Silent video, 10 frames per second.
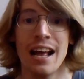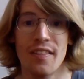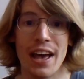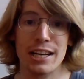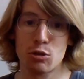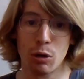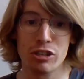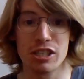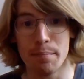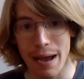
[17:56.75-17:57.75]
that's where
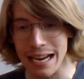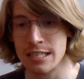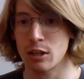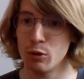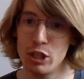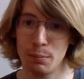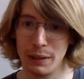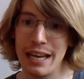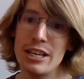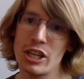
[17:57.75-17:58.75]
semantic
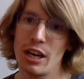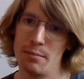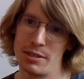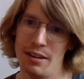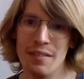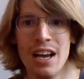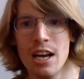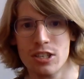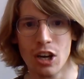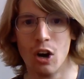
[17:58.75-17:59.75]
reduplication comes in.
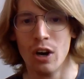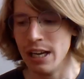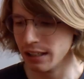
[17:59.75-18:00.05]
So